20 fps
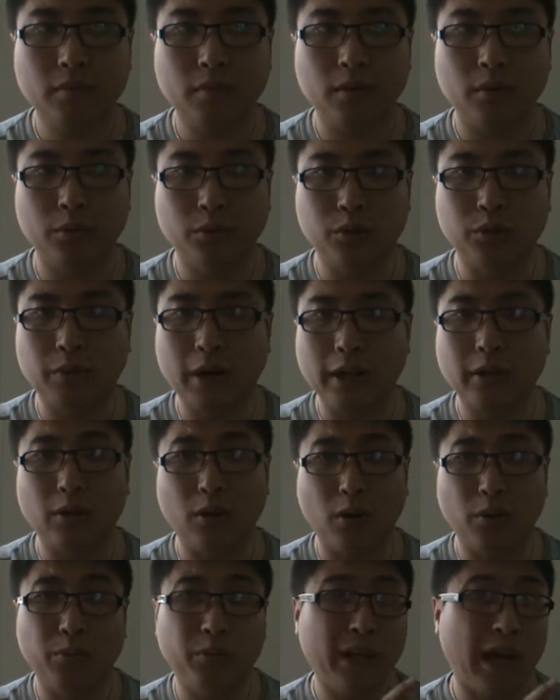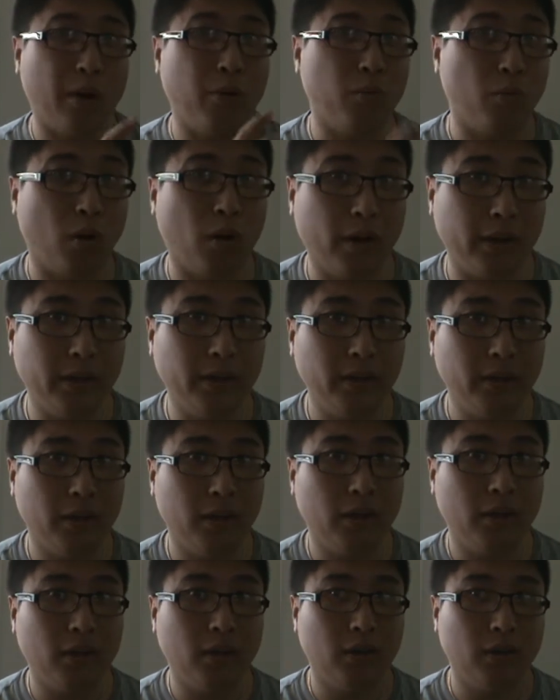Would you rather own that one,
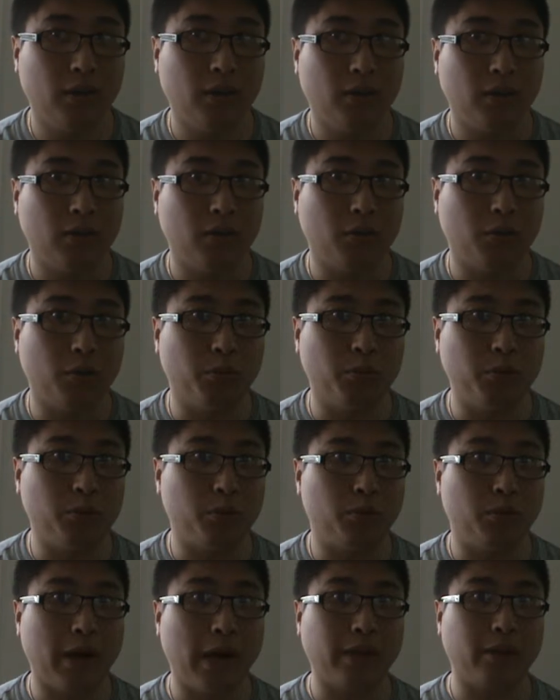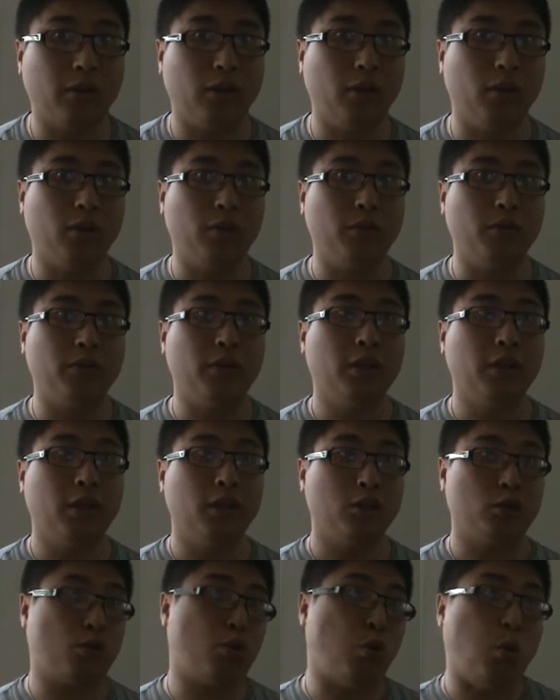or would you rather own
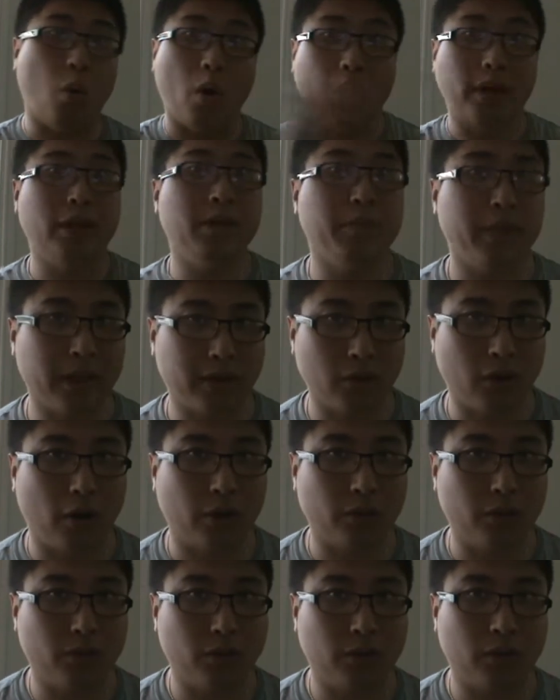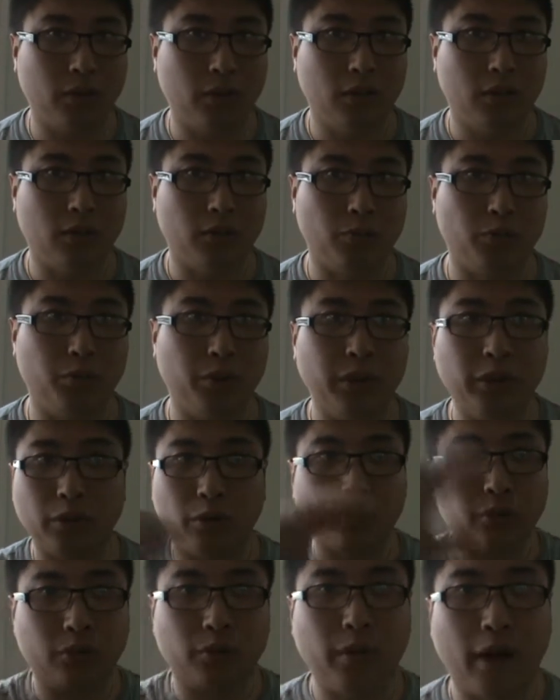20 McDonald's
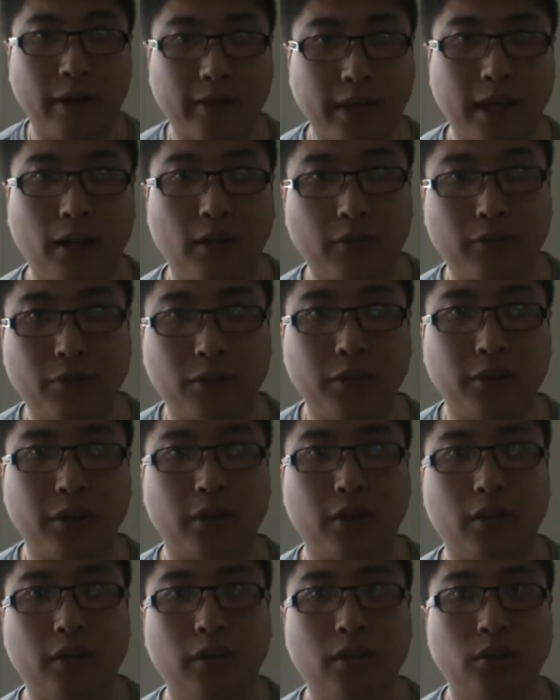riddled throughout California?